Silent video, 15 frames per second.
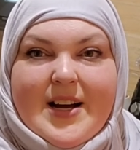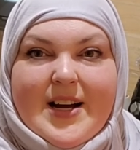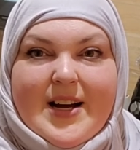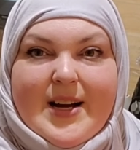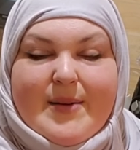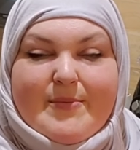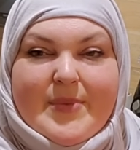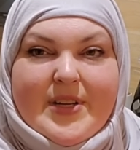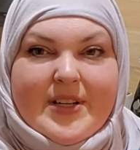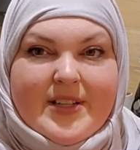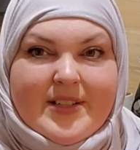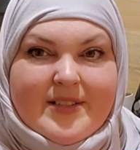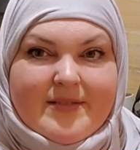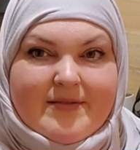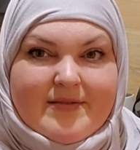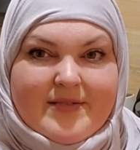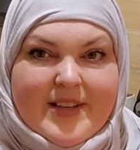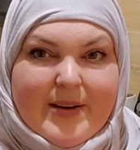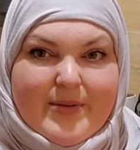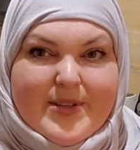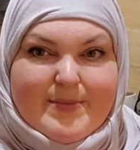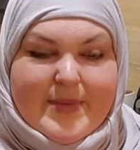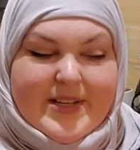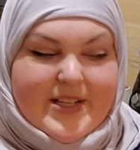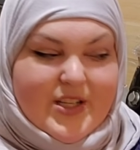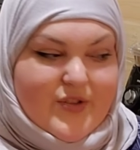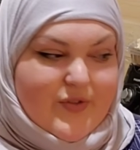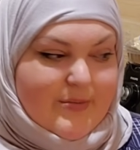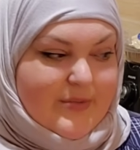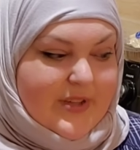That was my
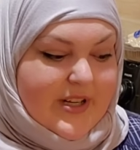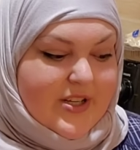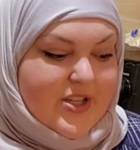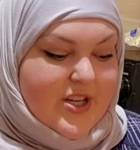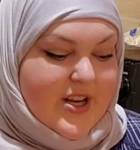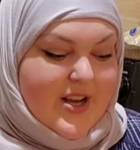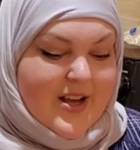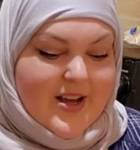dish from lunch.